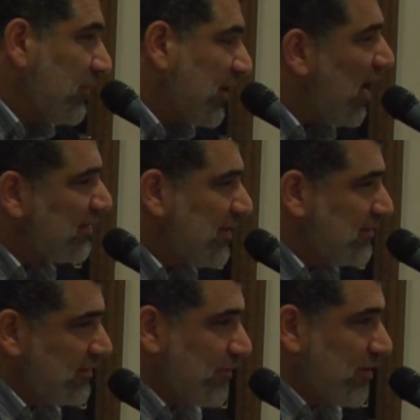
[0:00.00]

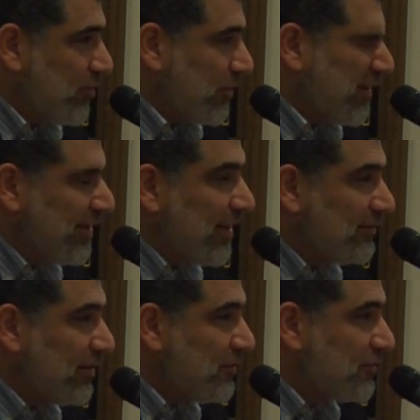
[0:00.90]
Context is very important. And I'll
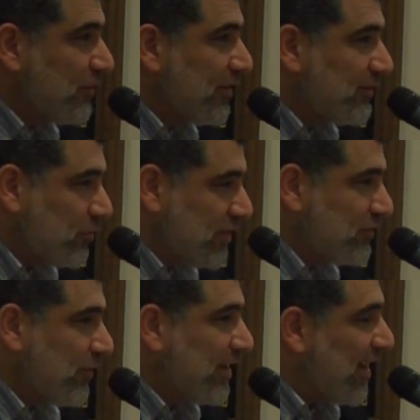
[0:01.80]
tell you a story, it's a quick
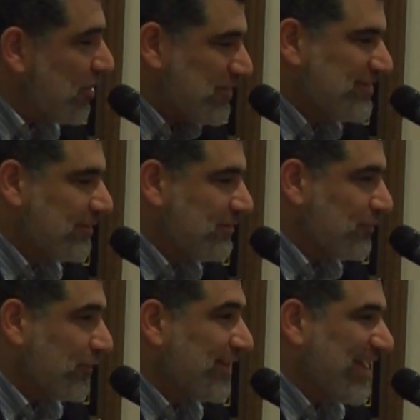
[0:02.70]
story. I always tell this
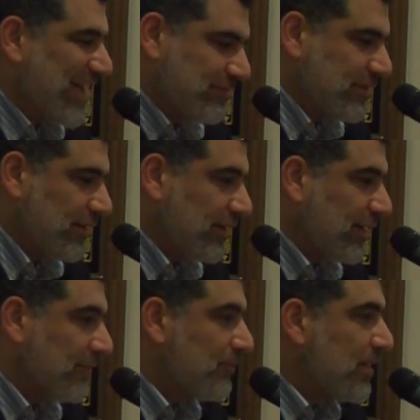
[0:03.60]
story. I have to tell it
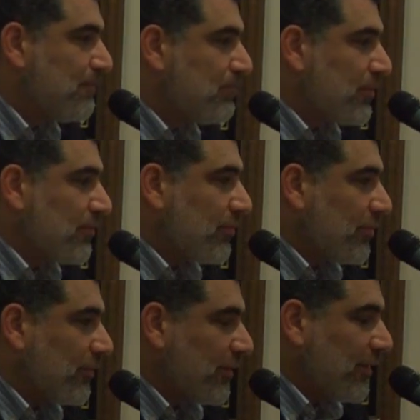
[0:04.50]
again.
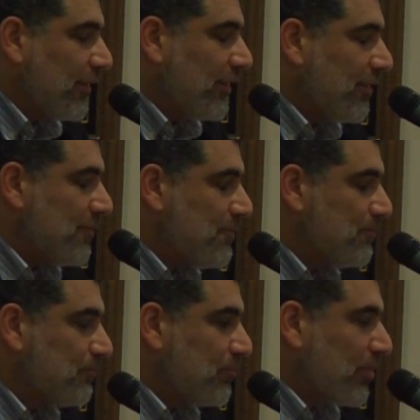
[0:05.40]

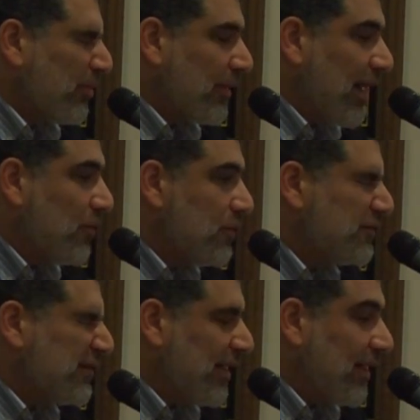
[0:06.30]
I
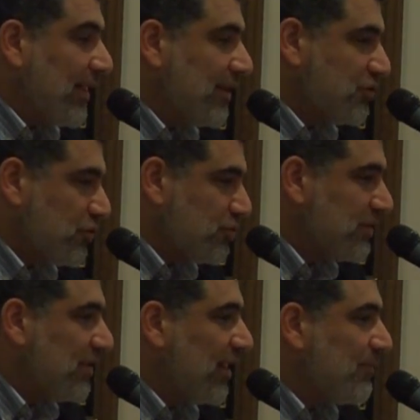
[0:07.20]
was at a church
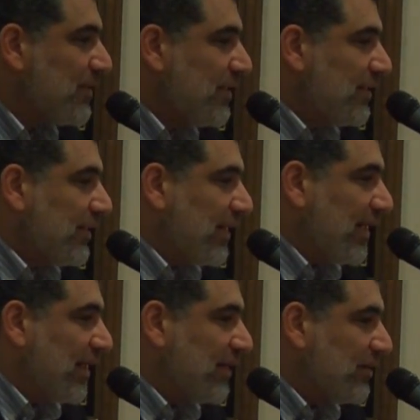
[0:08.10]
one time,
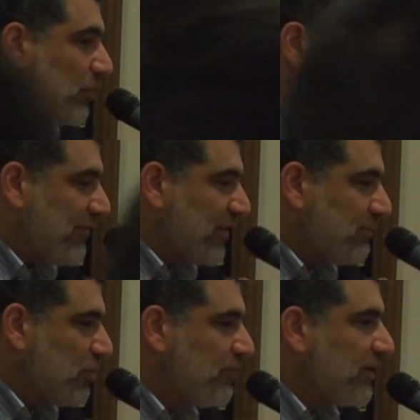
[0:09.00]
and we were having a
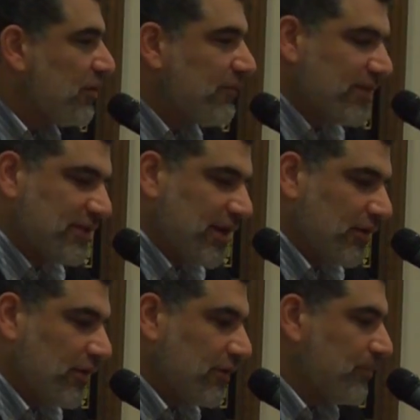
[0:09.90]
beautiful interfaith
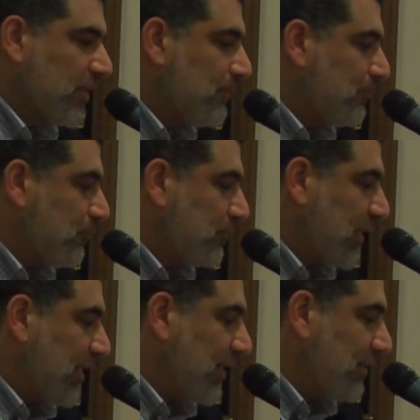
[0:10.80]
dialogue.
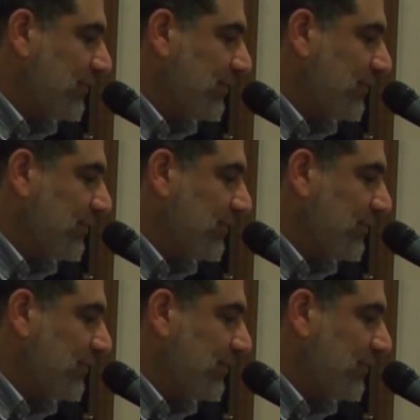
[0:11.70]
And